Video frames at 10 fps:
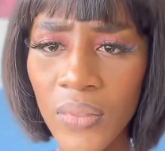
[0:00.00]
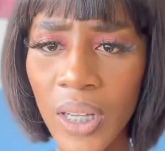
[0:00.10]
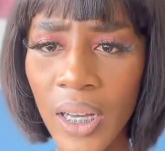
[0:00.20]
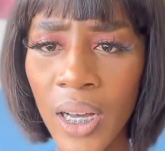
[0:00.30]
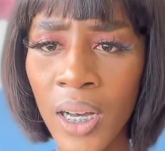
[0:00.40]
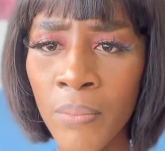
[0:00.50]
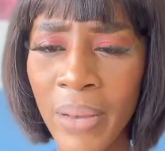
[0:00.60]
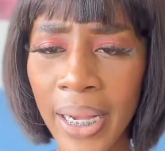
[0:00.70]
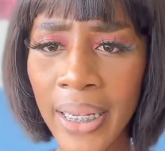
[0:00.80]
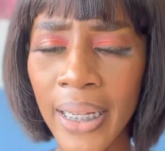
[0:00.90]

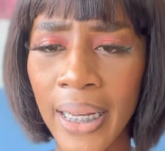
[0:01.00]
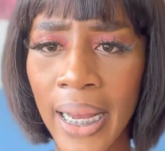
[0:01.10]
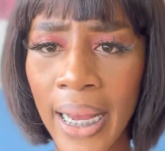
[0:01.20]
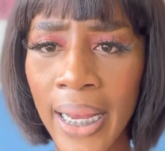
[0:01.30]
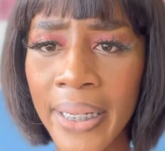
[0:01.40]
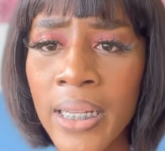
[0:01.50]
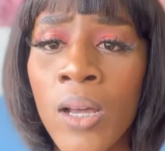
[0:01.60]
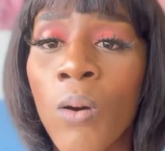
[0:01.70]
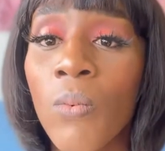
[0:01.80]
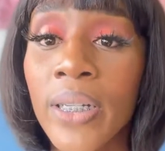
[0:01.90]
mannequin head,
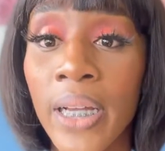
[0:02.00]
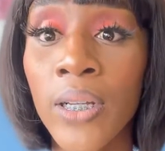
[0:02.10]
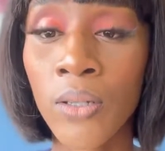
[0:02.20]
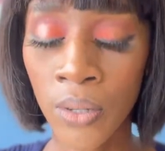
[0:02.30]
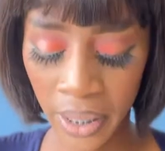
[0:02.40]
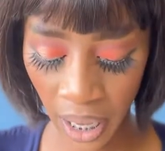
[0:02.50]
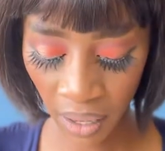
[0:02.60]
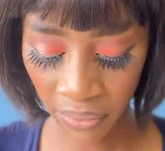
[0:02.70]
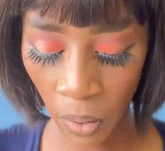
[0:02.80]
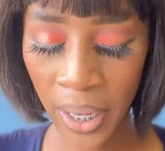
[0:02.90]
which I don't
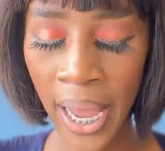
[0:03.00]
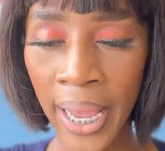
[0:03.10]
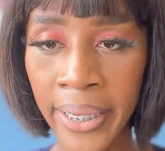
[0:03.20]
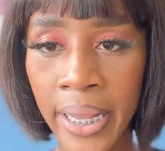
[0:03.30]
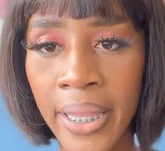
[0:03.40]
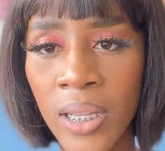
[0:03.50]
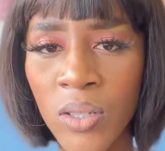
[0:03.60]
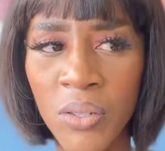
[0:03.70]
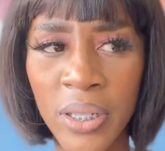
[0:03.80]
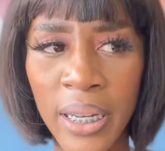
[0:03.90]
have on hand, and
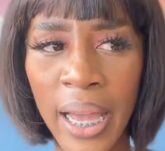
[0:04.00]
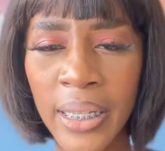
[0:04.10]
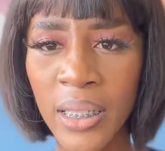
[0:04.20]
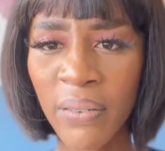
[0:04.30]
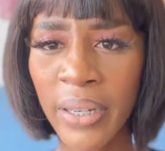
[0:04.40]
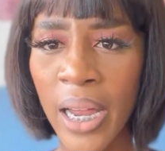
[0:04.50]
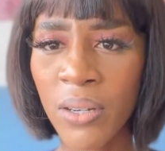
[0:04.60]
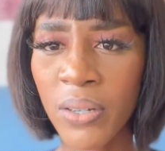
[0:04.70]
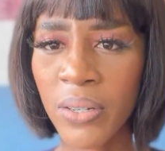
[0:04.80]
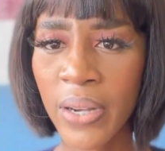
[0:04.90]
that's usually like
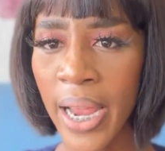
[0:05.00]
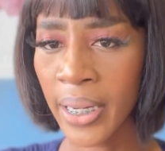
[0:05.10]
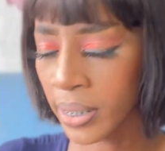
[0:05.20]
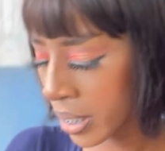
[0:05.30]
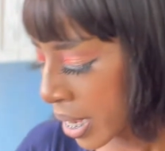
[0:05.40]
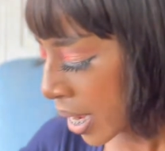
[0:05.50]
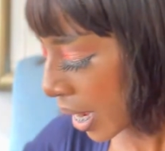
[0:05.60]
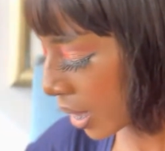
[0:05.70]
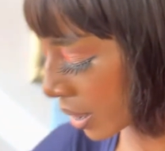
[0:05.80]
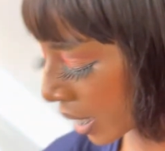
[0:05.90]
700 rand.
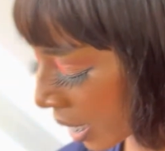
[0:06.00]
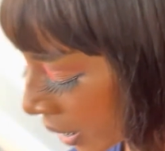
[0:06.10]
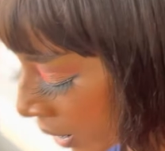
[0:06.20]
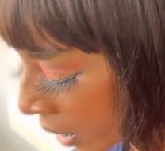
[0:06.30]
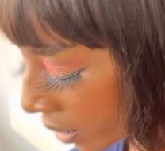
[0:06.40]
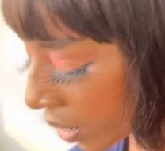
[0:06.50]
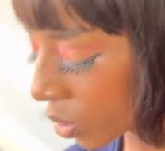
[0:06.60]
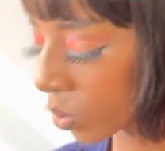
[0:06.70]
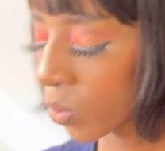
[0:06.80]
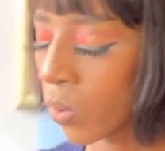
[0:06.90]
And then
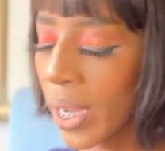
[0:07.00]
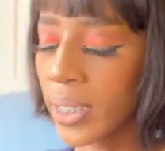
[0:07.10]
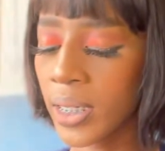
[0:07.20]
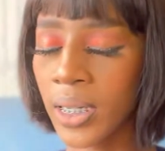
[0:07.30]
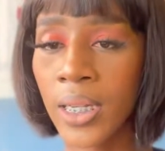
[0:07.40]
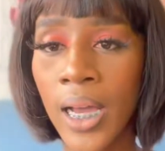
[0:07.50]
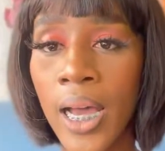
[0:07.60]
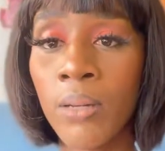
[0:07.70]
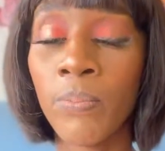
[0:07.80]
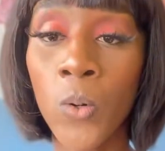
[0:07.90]
this, what
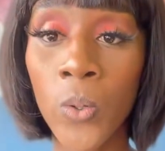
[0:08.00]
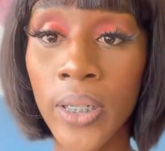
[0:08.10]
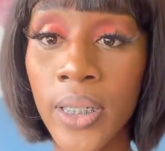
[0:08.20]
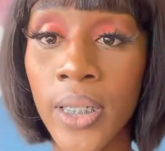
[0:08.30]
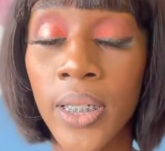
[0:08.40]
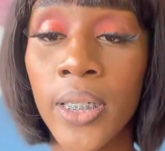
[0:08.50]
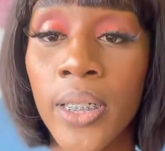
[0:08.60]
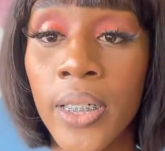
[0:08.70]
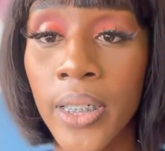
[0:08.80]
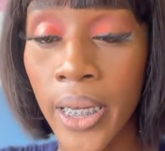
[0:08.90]
I bought,
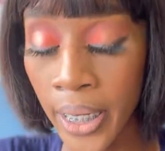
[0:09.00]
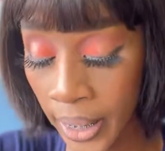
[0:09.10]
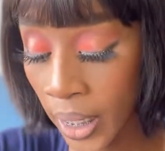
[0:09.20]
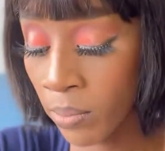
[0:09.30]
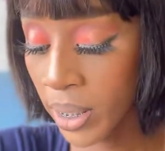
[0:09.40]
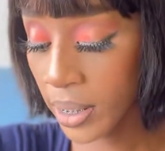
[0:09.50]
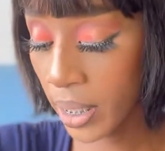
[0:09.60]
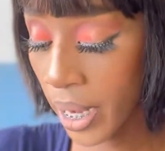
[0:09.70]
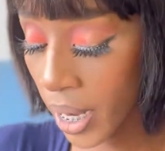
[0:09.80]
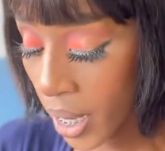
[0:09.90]
and it came
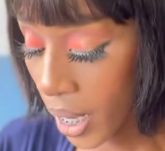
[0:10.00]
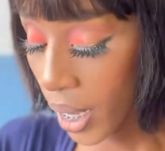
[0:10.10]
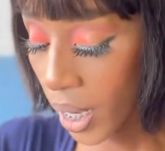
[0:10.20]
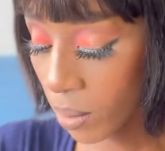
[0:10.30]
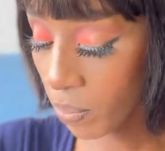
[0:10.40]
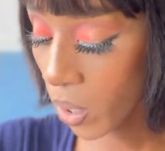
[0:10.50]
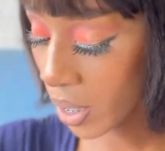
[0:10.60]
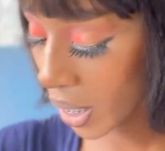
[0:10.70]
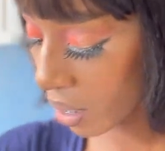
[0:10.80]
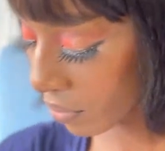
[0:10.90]
yesterday, a
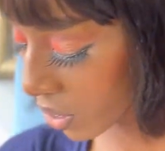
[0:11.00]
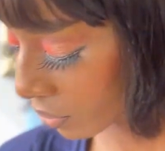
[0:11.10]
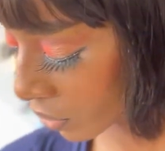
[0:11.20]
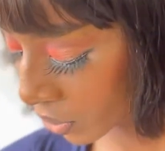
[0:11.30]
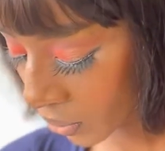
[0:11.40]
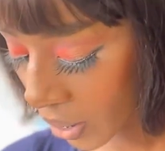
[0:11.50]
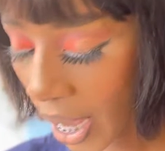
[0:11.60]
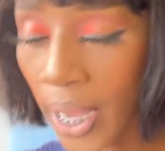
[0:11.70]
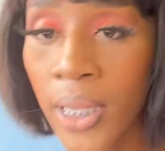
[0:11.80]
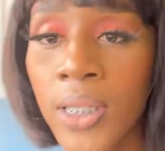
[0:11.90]
block canvas for you
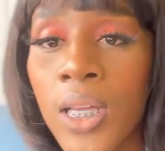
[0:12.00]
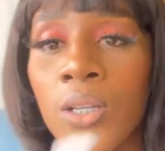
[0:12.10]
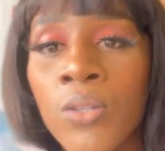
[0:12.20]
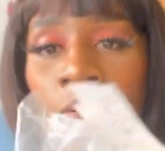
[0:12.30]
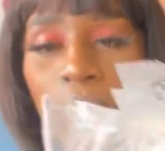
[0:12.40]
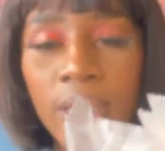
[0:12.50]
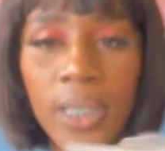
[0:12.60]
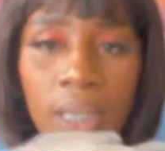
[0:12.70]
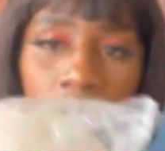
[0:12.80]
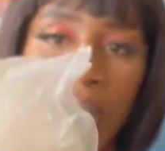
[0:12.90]
guys to
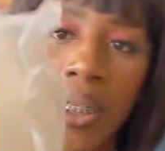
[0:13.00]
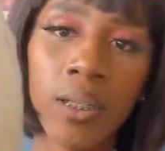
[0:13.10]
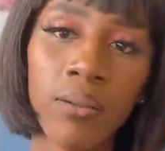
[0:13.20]
see.